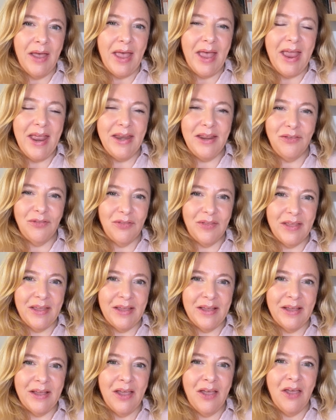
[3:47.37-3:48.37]

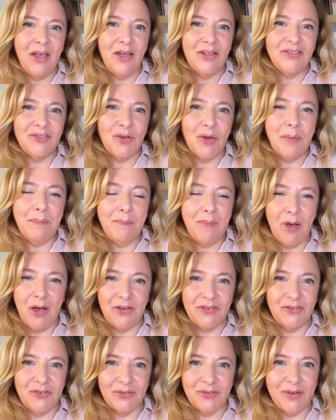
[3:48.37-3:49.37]
Anything to
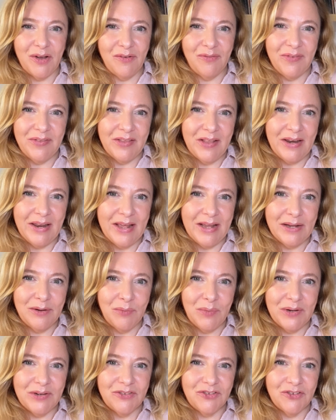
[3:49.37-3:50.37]
immerse yourself in the
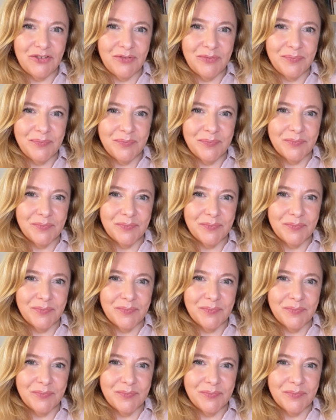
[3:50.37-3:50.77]
language.